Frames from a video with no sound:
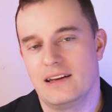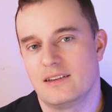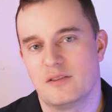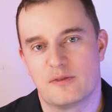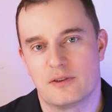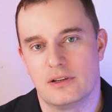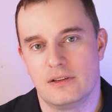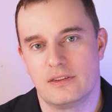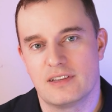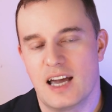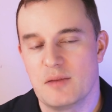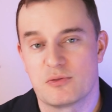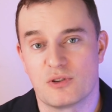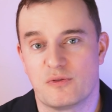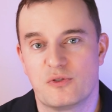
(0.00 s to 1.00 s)
different
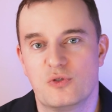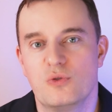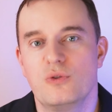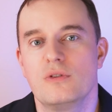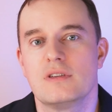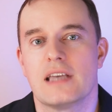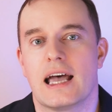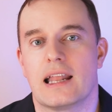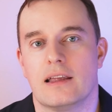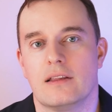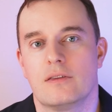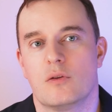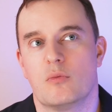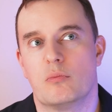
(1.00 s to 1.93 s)
types of tools at it,